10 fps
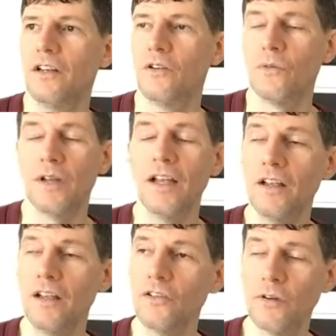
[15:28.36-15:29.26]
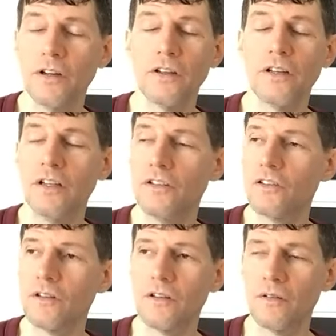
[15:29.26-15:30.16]
you know, Israel
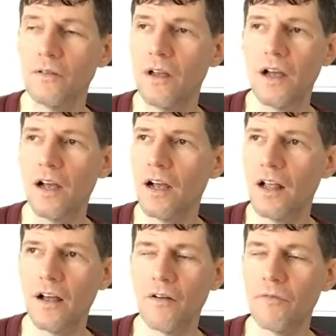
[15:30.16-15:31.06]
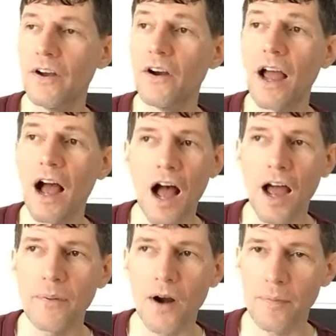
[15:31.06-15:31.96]
is a very
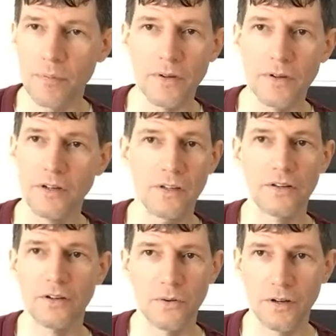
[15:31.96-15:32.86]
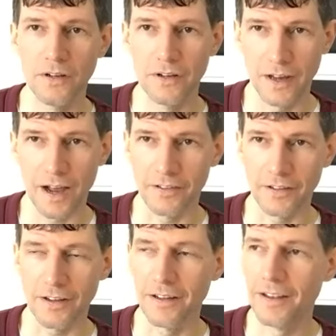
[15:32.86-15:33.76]
high probability they're going into
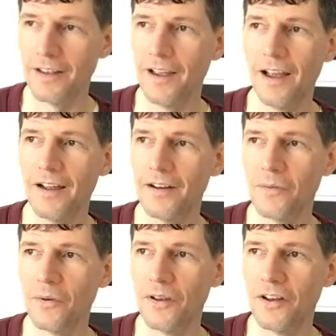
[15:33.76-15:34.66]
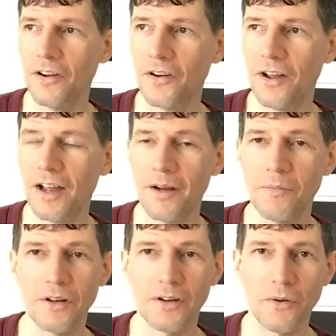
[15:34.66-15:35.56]
Gaza and you know
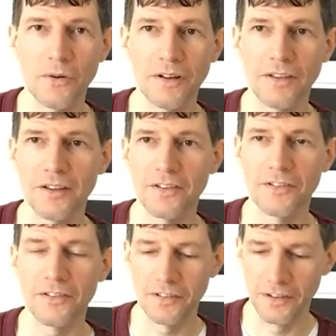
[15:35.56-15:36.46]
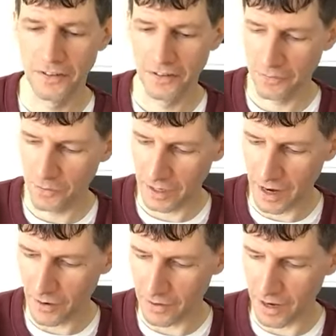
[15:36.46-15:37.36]
i'm recording this right
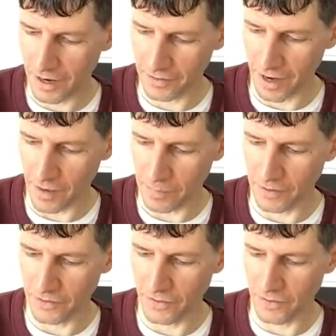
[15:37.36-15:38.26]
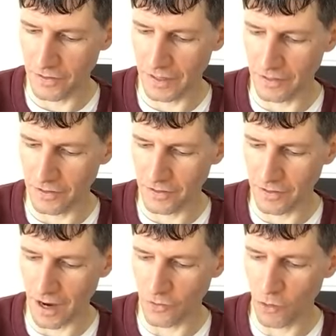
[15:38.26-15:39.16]
now and it hasn't happened it's
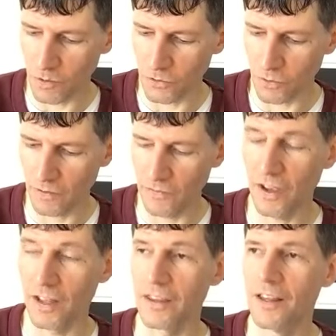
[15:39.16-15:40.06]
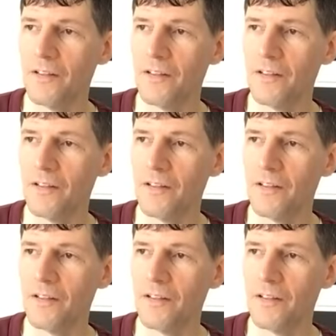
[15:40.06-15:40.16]
it's october 25th